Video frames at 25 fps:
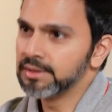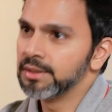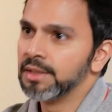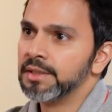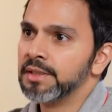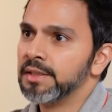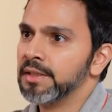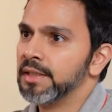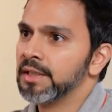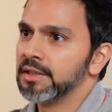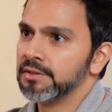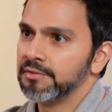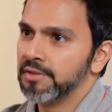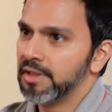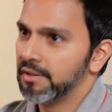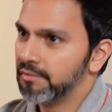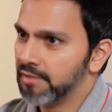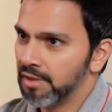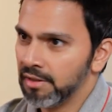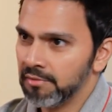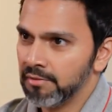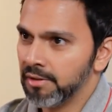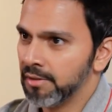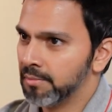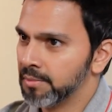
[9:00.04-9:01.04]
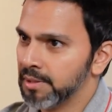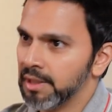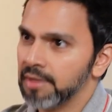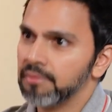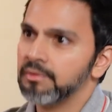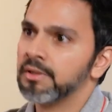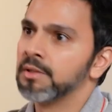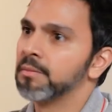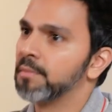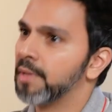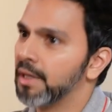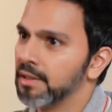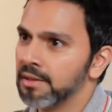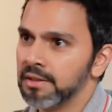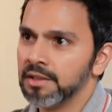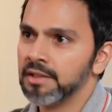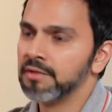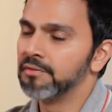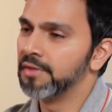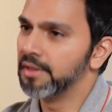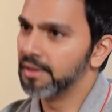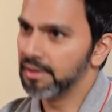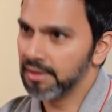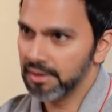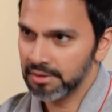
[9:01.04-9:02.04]
30 years, we have developed our partner
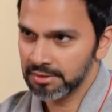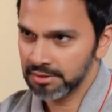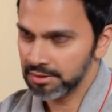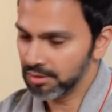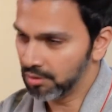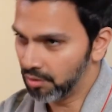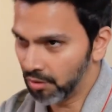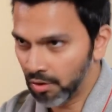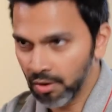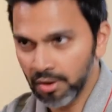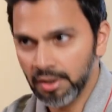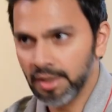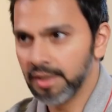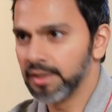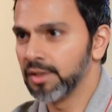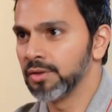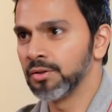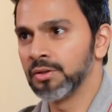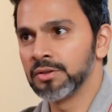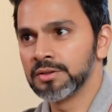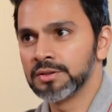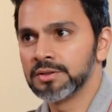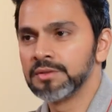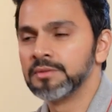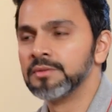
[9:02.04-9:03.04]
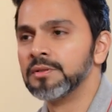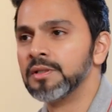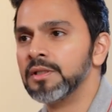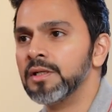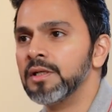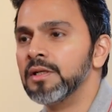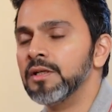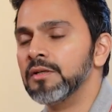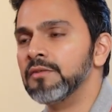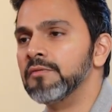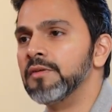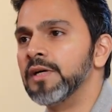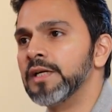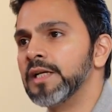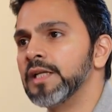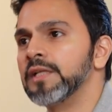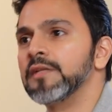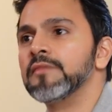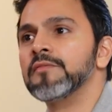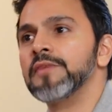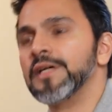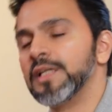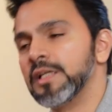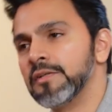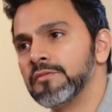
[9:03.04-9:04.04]
vendors all across, wherein
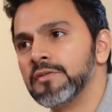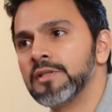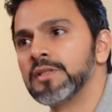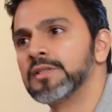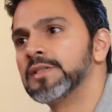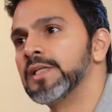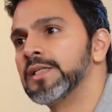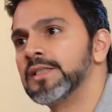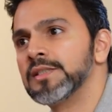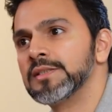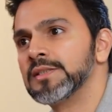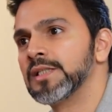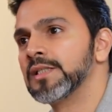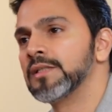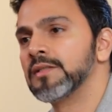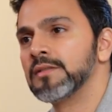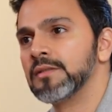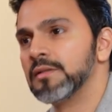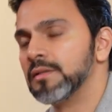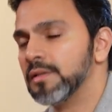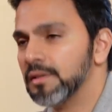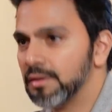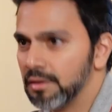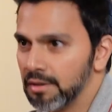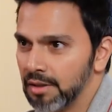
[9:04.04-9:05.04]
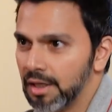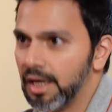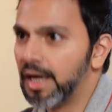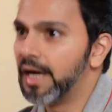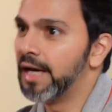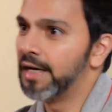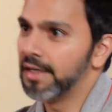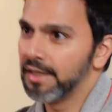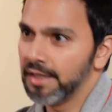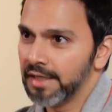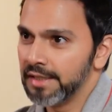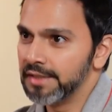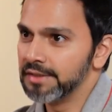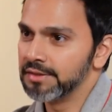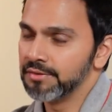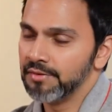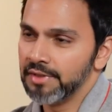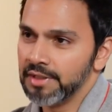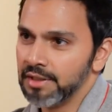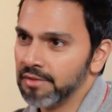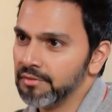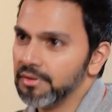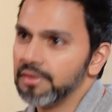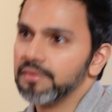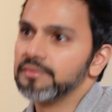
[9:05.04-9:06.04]
whenever there is a high rise,
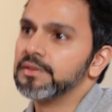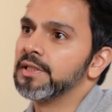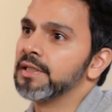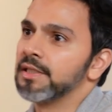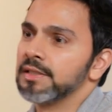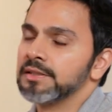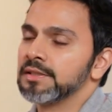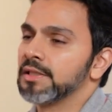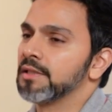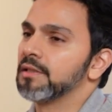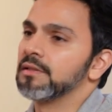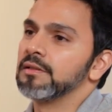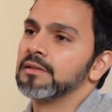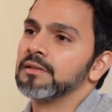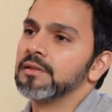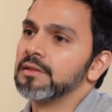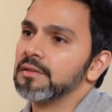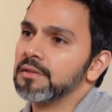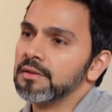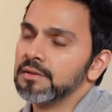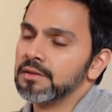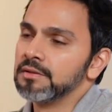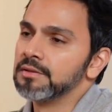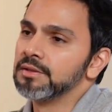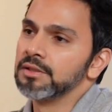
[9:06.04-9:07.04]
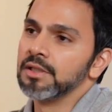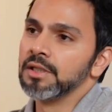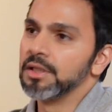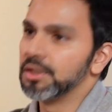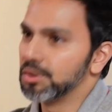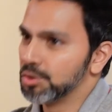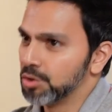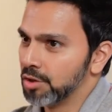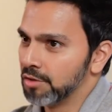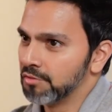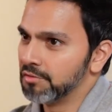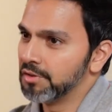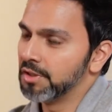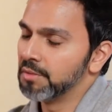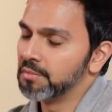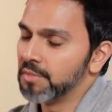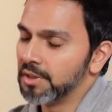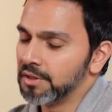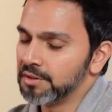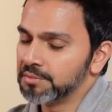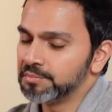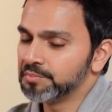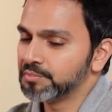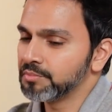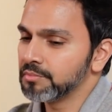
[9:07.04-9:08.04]
whenever there is a surge of
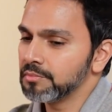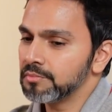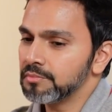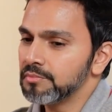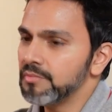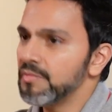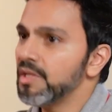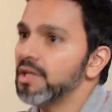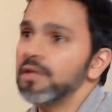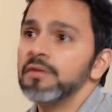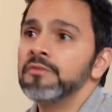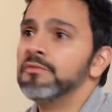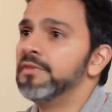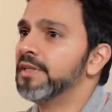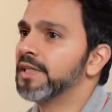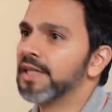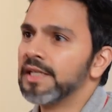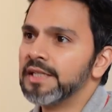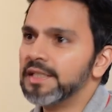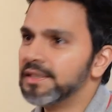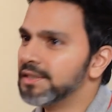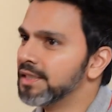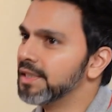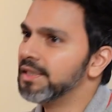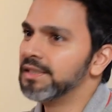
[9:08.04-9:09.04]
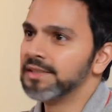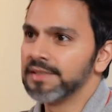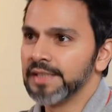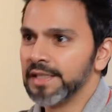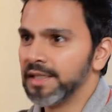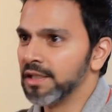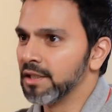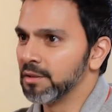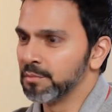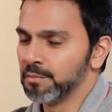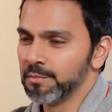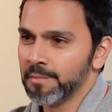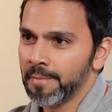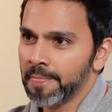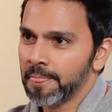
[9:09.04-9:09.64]
demand, we can easily scale up.